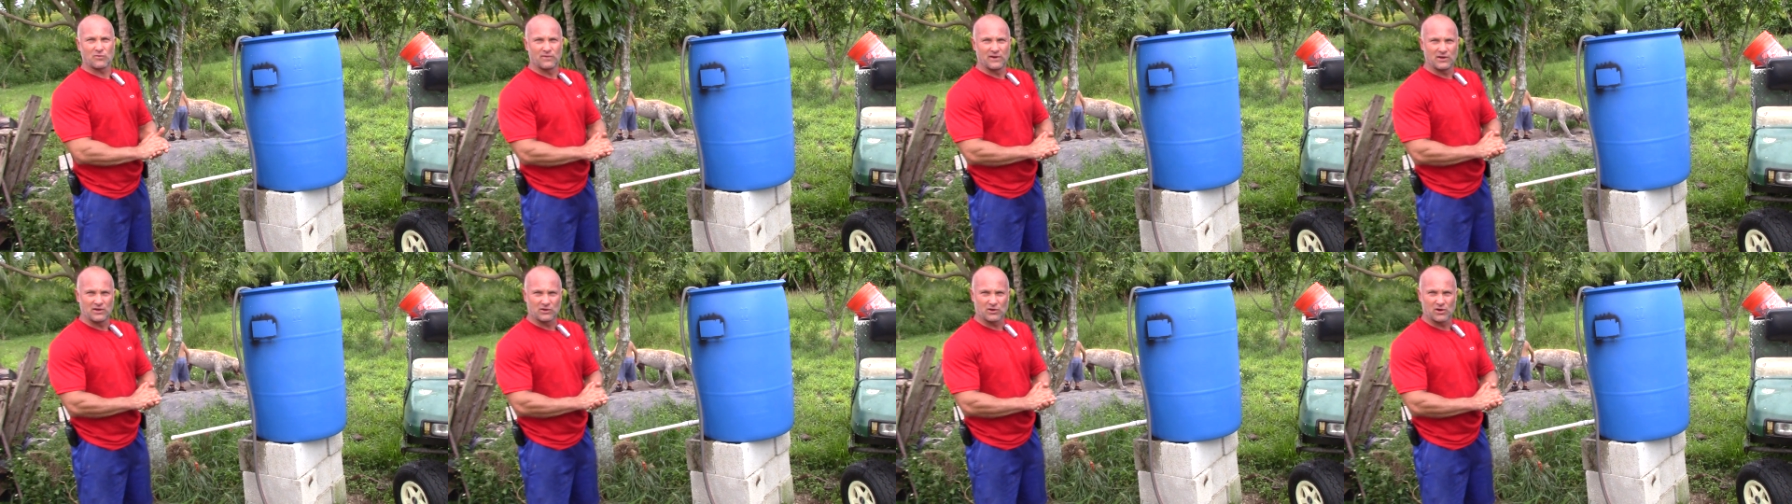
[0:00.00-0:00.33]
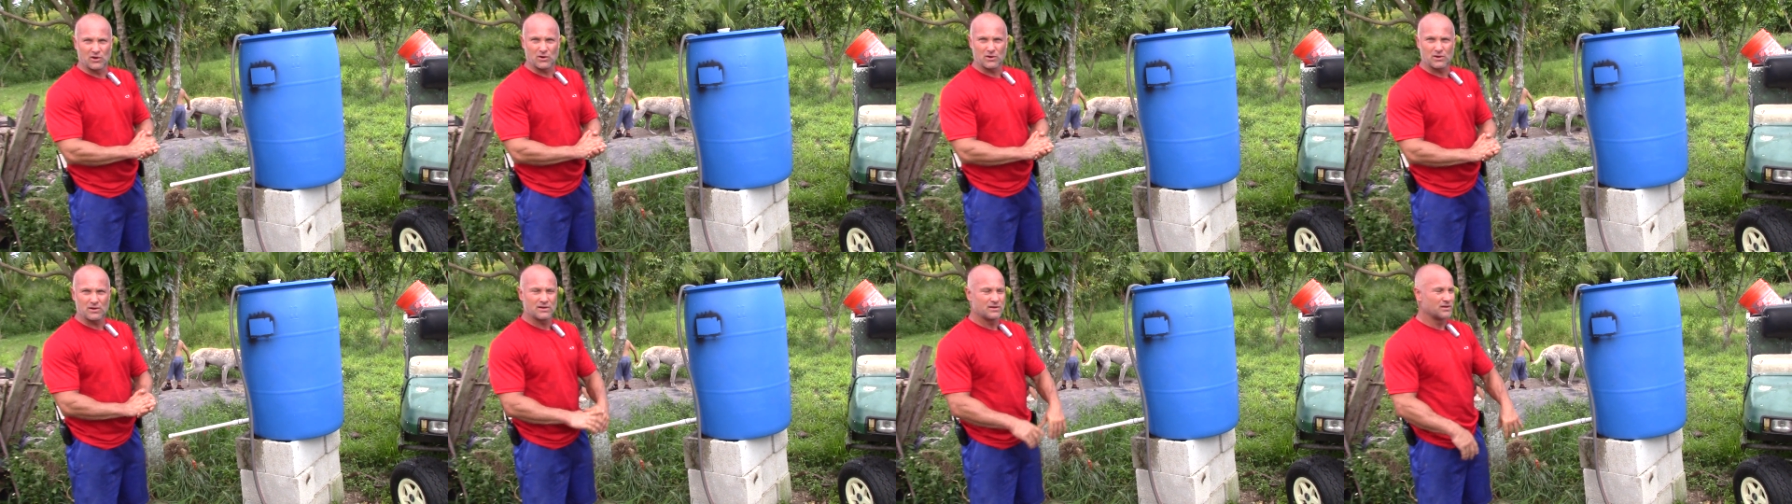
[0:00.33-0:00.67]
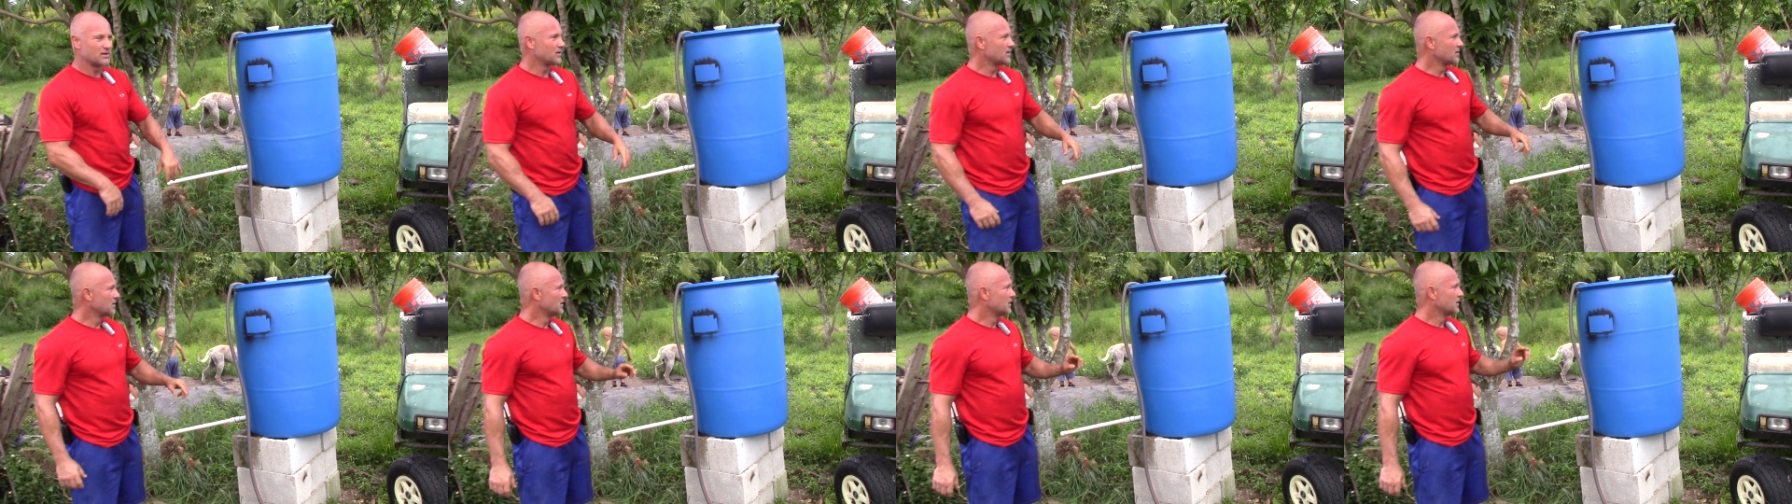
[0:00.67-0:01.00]
vinegar,
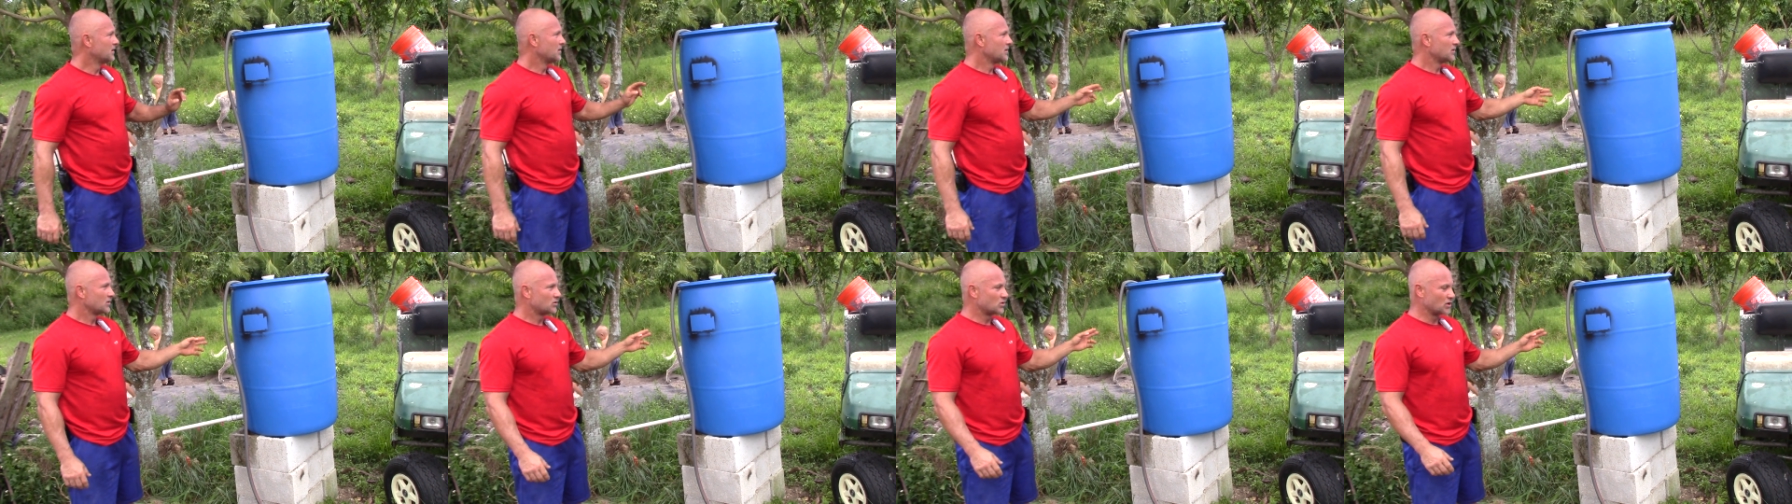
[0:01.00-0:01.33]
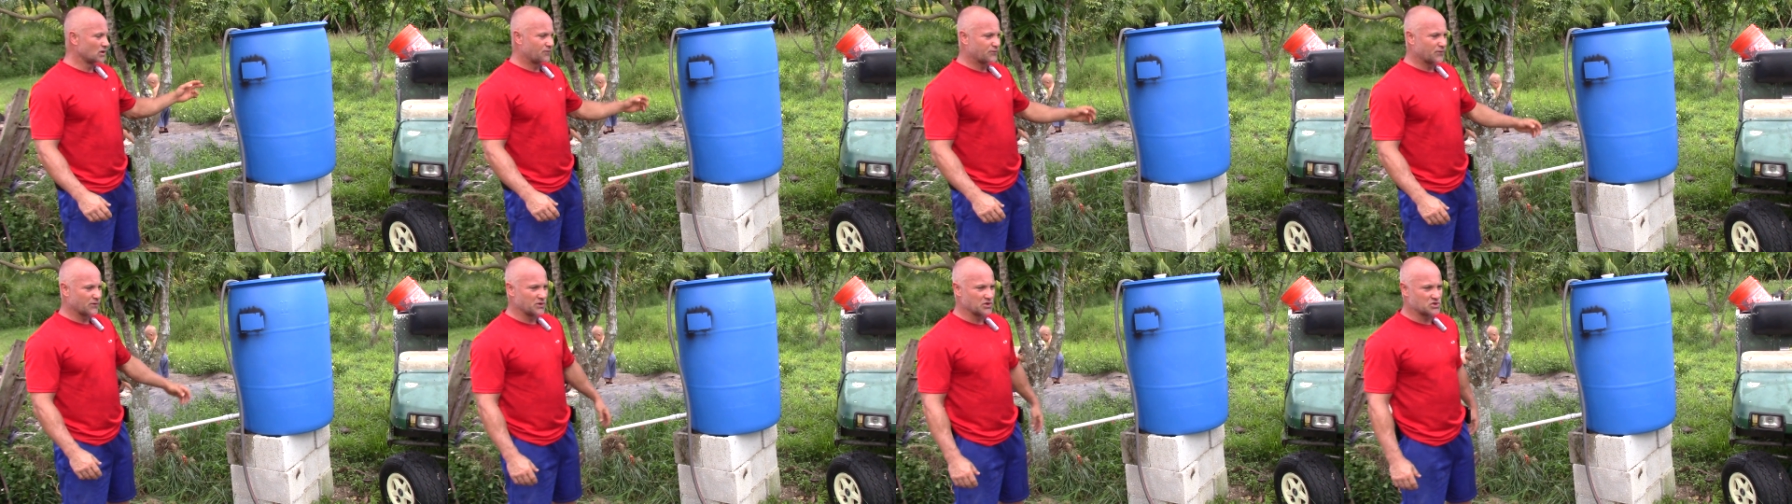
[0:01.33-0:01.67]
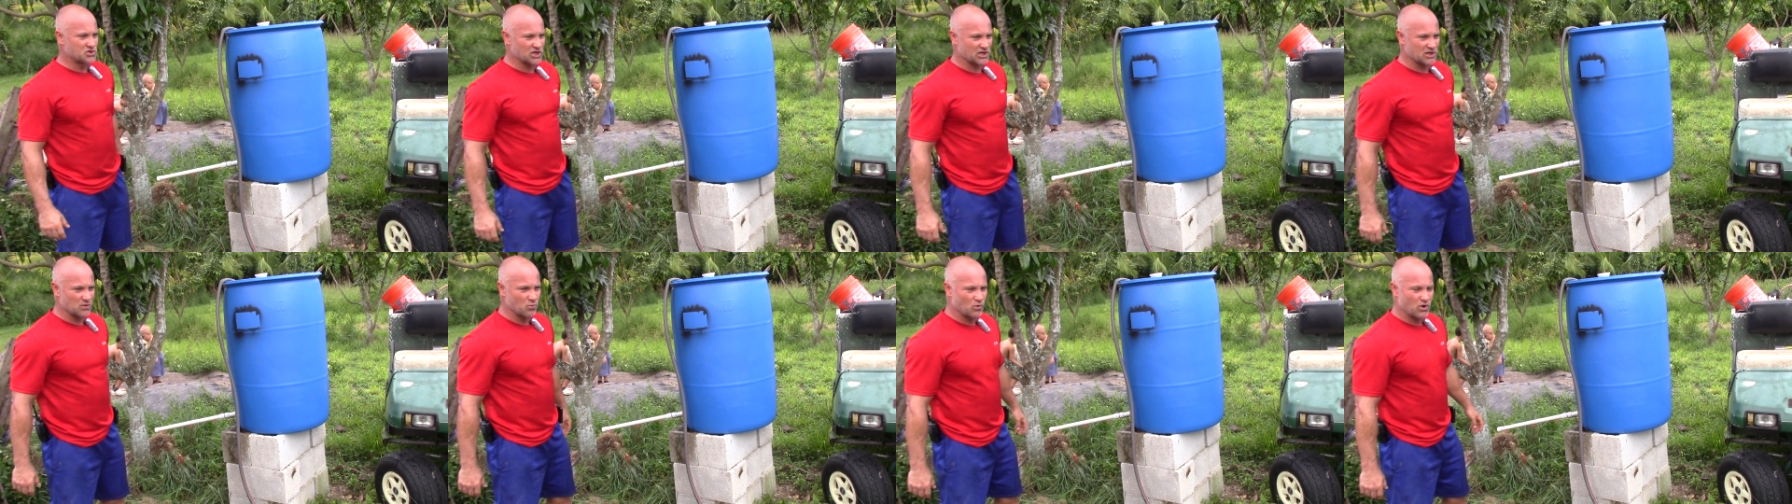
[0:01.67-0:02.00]
good for the
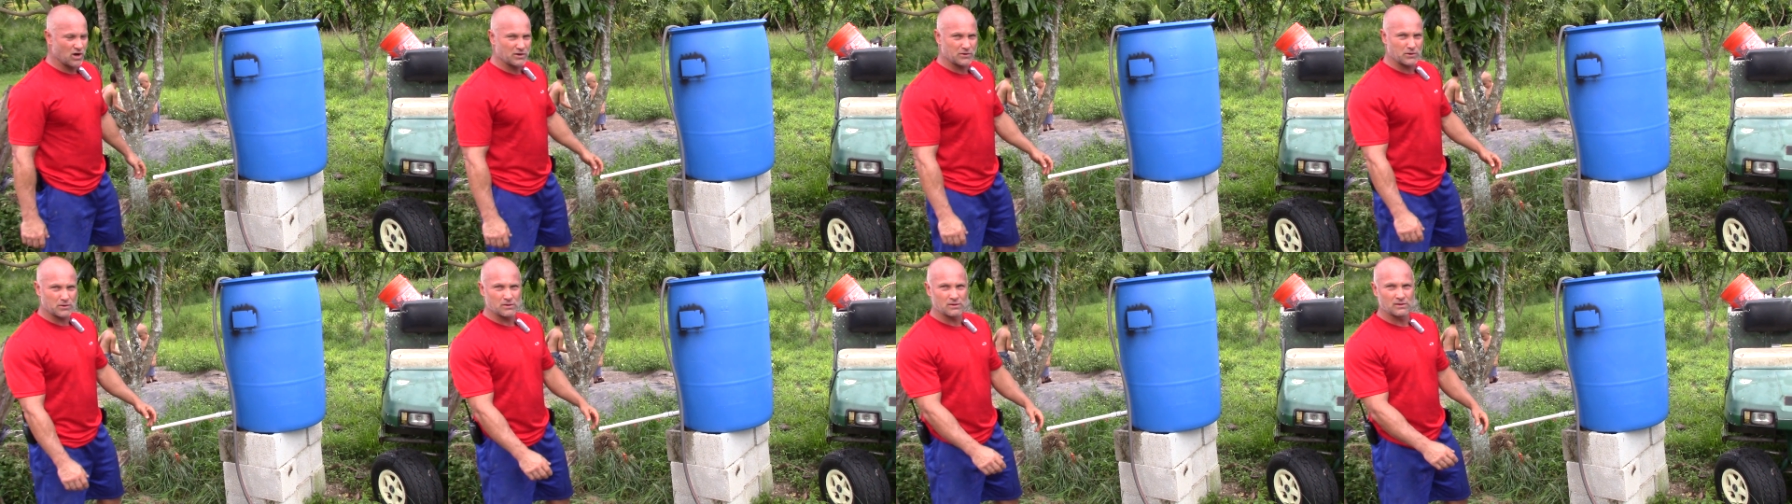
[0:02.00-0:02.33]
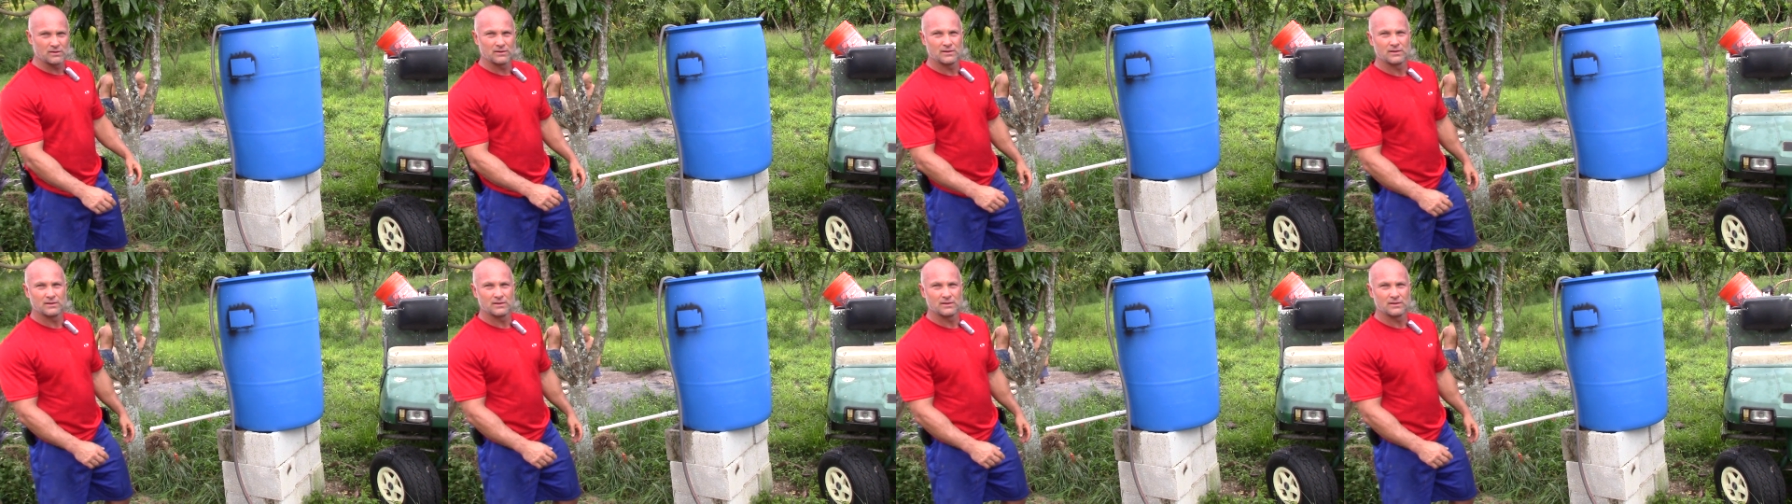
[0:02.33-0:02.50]
chicken water.